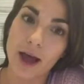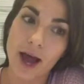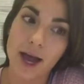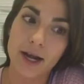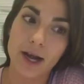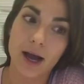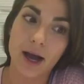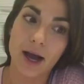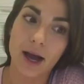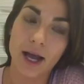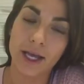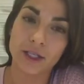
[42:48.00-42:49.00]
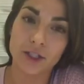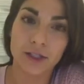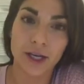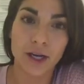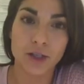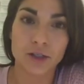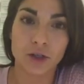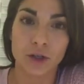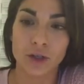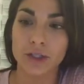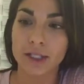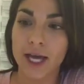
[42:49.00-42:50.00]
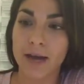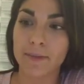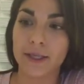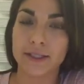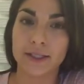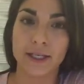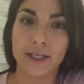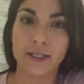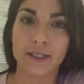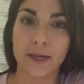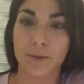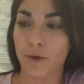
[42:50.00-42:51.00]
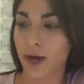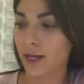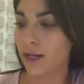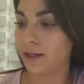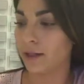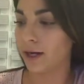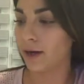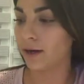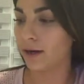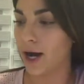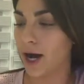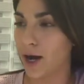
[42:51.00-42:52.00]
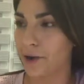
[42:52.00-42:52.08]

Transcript: that, it just kind of turned to that because the kids kept wrecking their